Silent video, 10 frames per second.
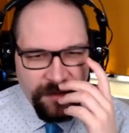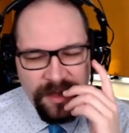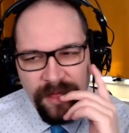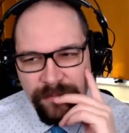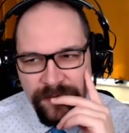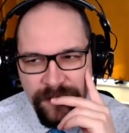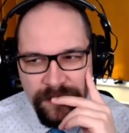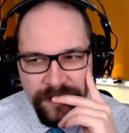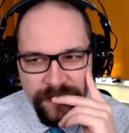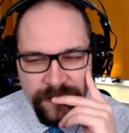I
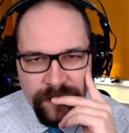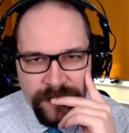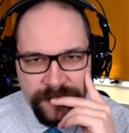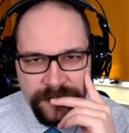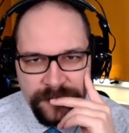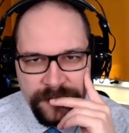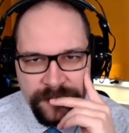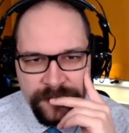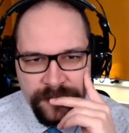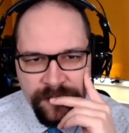probably would want to
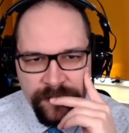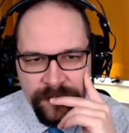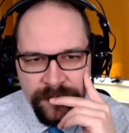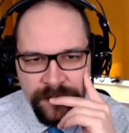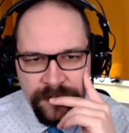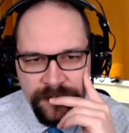though at this point.